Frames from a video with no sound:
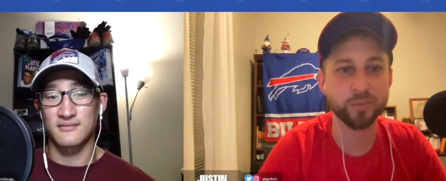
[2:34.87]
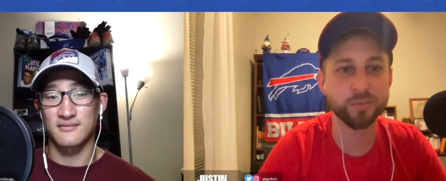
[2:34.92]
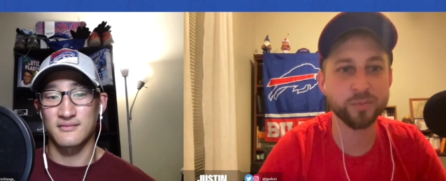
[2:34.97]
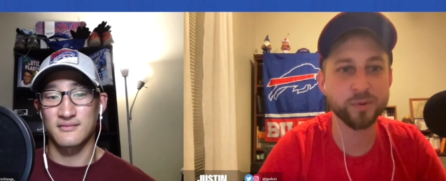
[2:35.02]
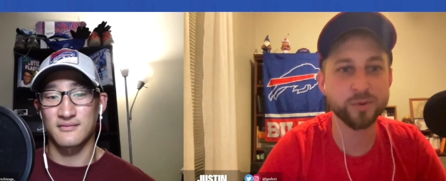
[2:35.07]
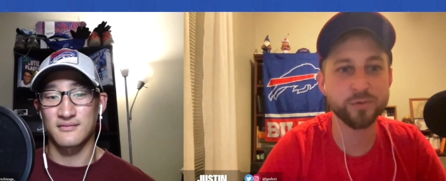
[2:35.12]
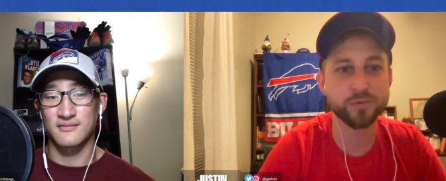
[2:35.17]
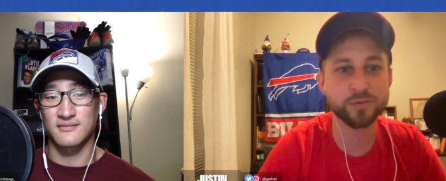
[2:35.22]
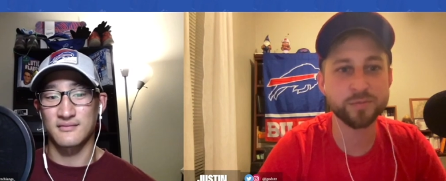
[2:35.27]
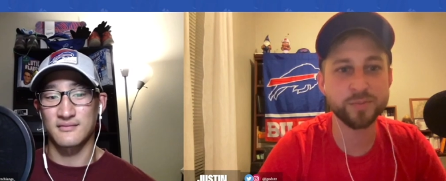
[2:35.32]

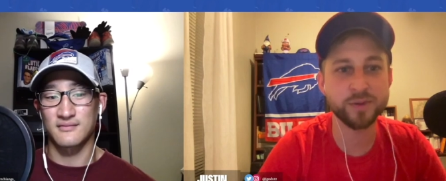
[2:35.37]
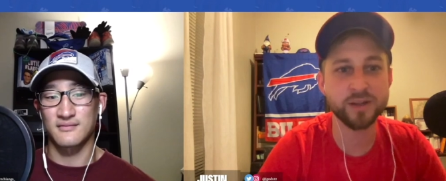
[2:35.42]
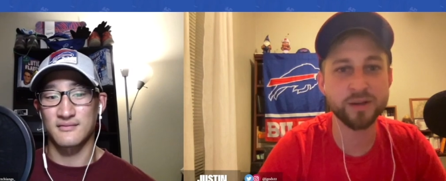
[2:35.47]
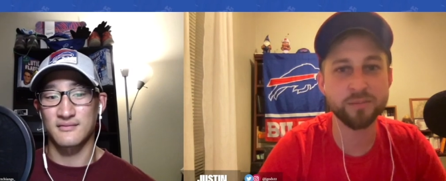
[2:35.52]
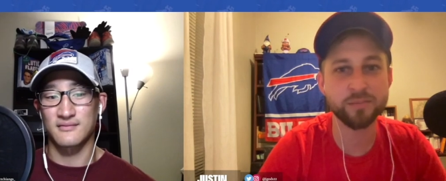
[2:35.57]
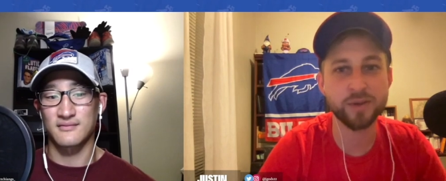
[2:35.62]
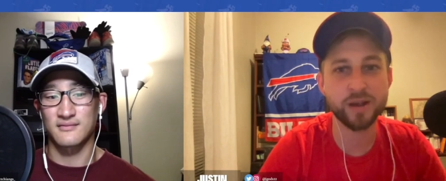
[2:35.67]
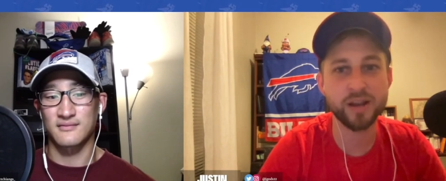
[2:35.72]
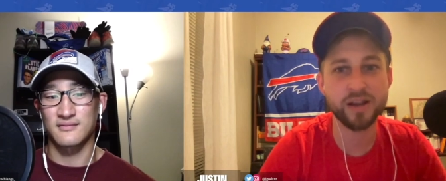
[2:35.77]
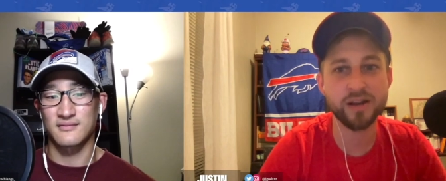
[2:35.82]
Speaker 1: moves being
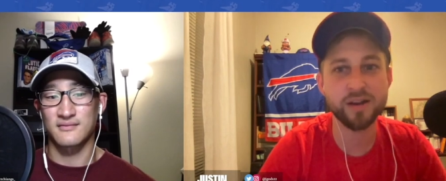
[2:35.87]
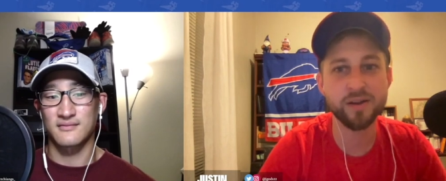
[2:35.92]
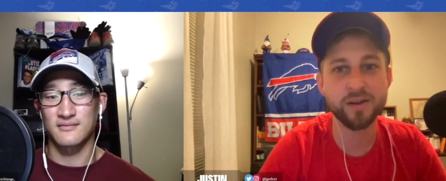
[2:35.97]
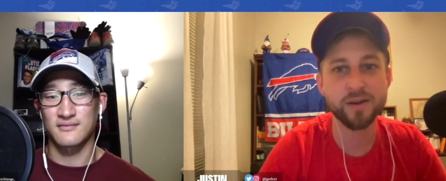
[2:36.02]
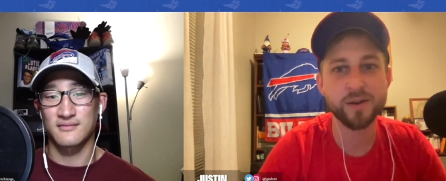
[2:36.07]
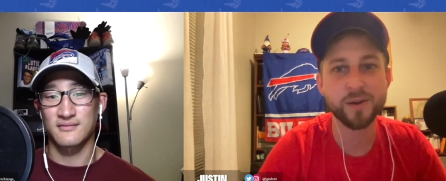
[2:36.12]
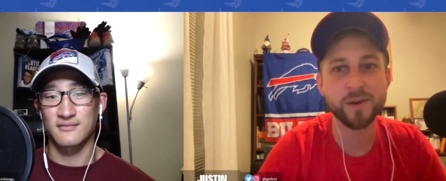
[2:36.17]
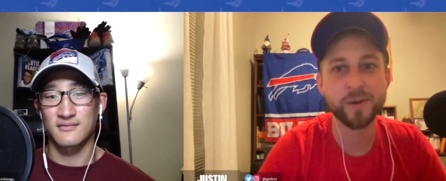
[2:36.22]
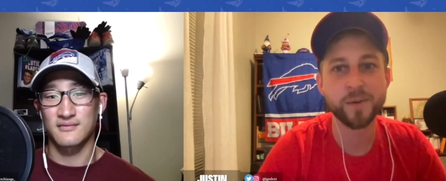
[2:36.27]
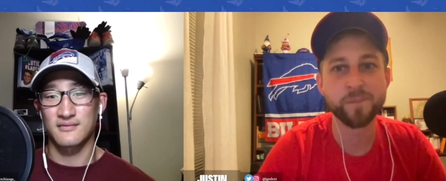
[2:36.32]
made.
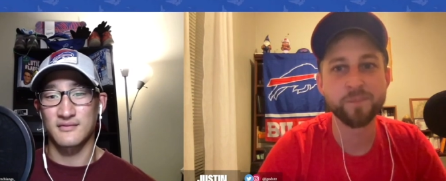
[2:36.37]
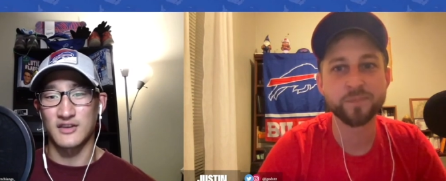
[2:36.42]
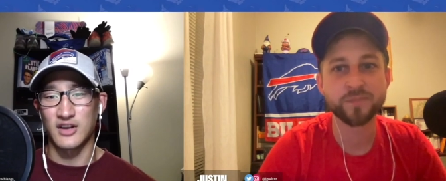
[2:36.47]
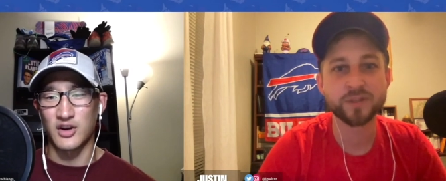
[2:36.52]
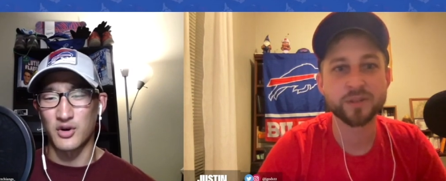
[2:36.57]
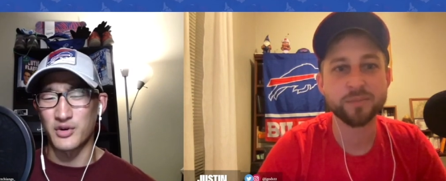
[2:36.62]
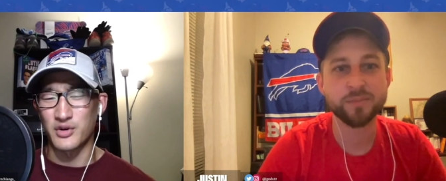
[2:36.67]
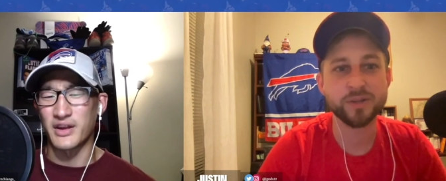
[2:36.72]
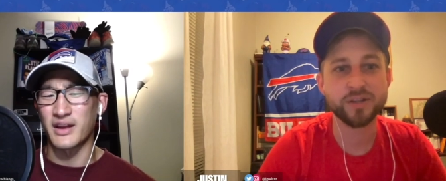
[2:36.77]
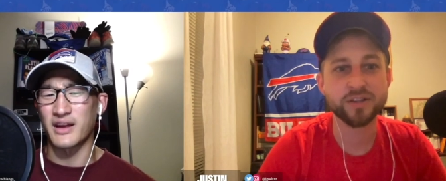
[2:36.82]

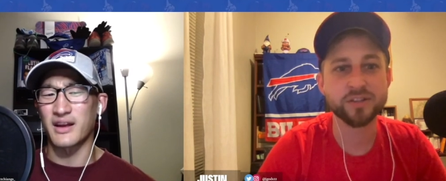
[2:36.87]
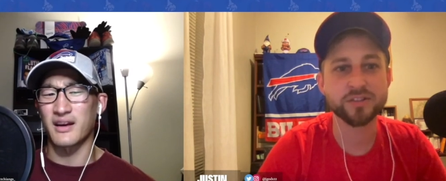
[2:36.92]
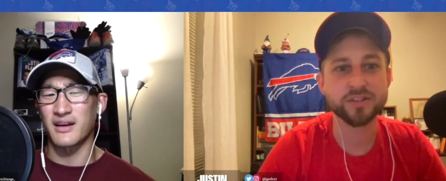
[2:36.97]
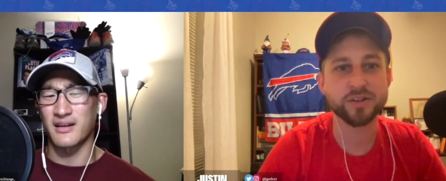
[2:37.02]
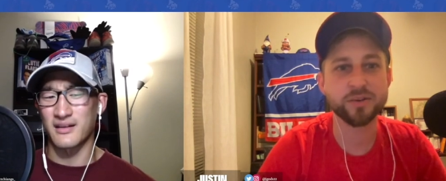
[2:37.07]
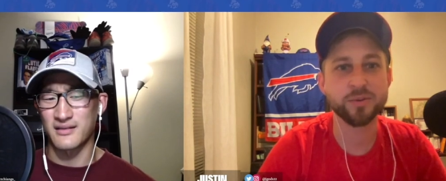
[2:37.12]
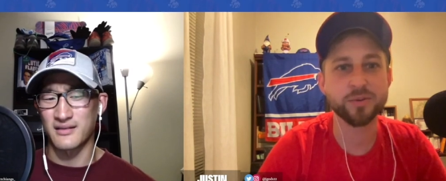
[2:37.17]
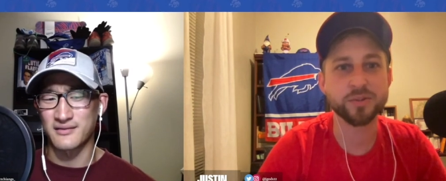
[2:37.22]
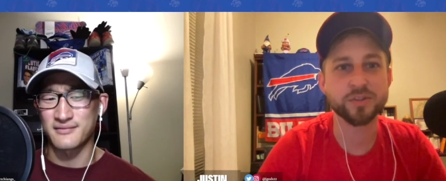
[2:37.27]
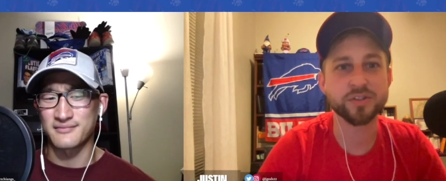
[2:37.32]
Oh, yeah. Because
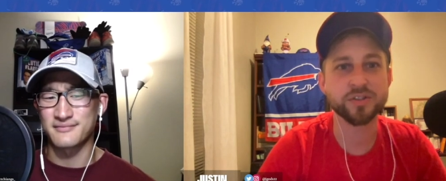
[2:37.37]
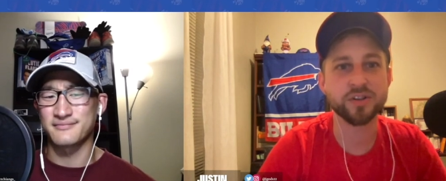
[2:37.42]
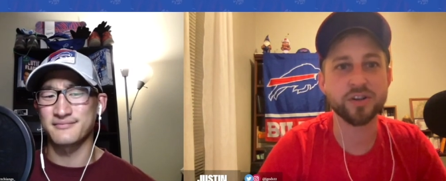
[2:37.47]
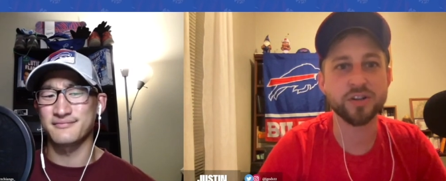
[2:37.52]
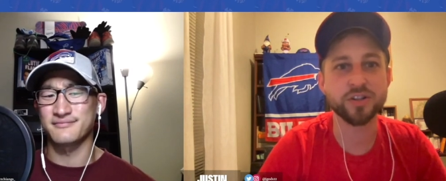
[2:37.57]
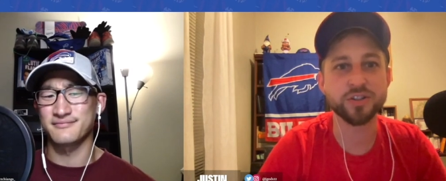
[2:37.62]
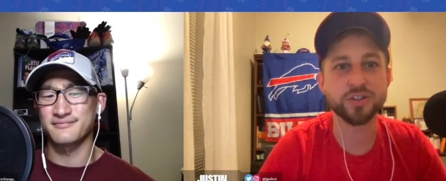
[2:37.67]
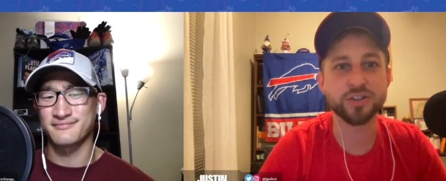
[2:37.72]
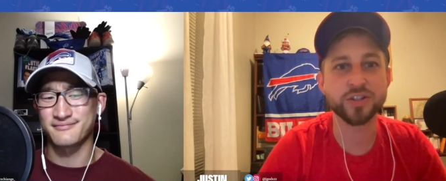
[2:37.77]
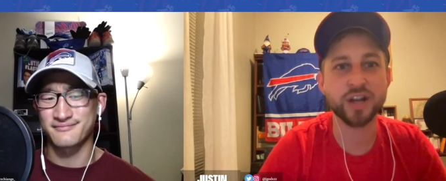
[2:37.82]
it was a
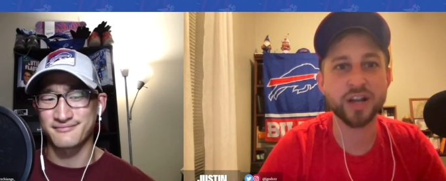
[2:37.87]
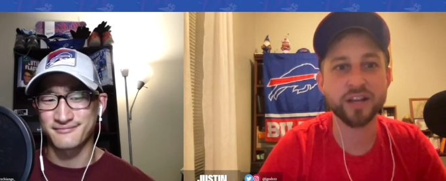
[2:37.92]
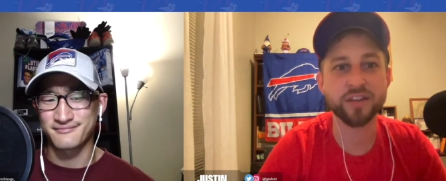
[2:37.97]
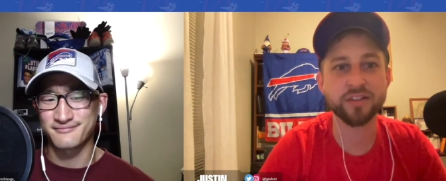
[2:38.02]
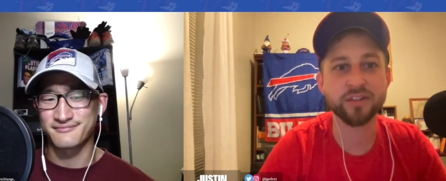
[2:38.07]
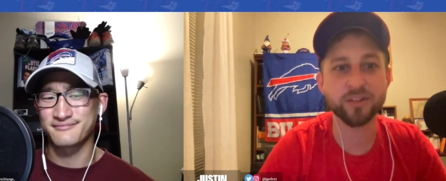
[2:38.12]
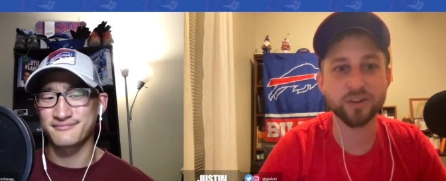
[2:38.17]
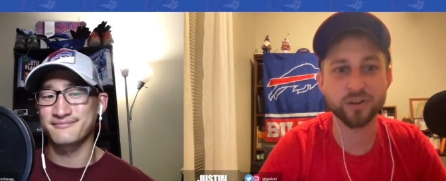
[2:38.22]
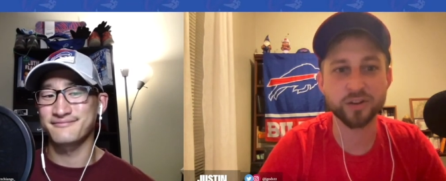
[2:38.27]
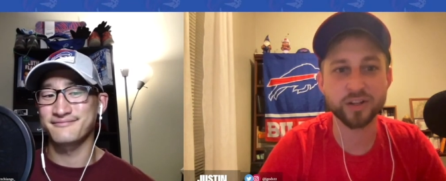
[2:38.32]

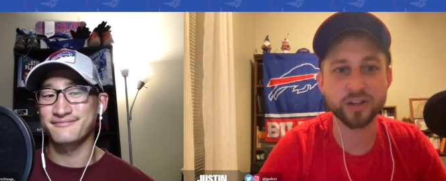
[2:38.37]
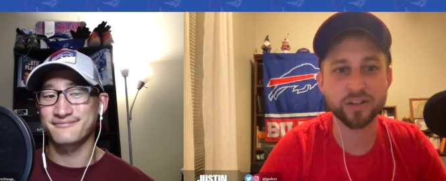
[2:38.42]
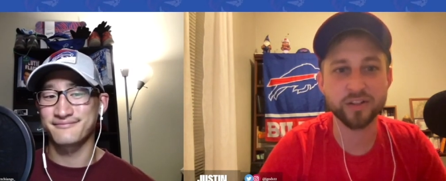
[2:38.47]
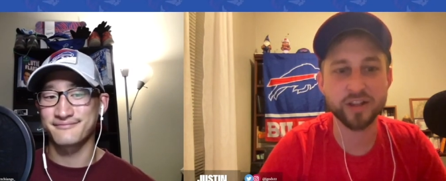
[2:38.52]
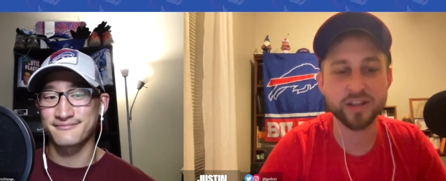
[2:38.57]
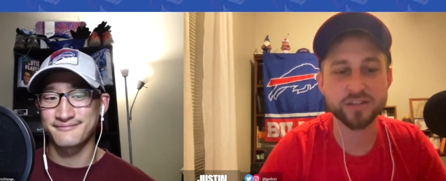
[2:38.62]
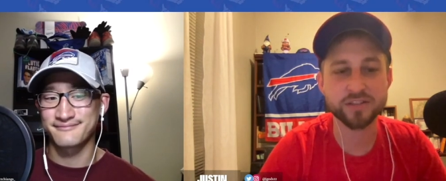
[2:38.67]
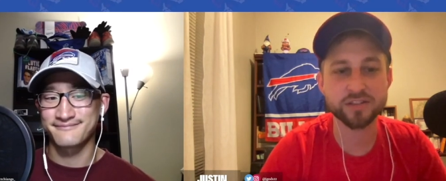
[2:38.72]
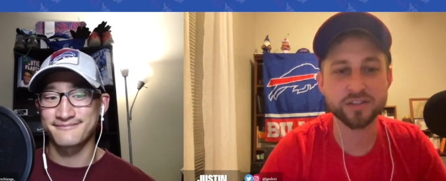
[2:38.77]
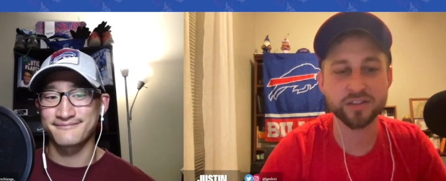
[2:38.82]
giant learning
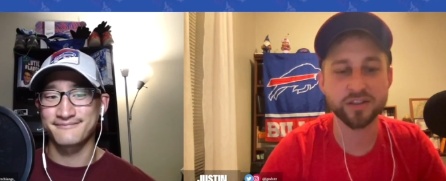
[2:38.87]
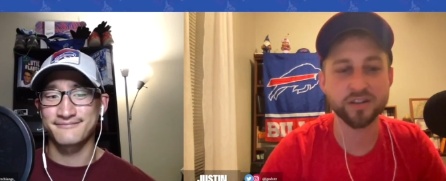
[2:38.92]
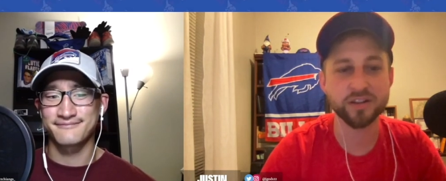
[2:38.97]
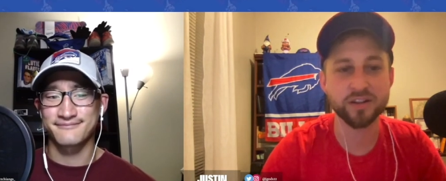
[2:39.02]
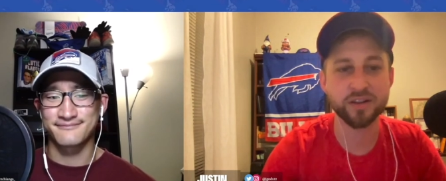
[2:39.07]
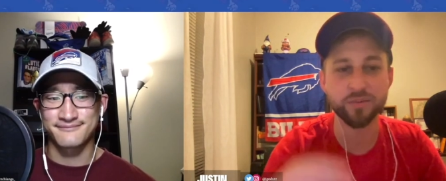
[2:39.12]
lesson.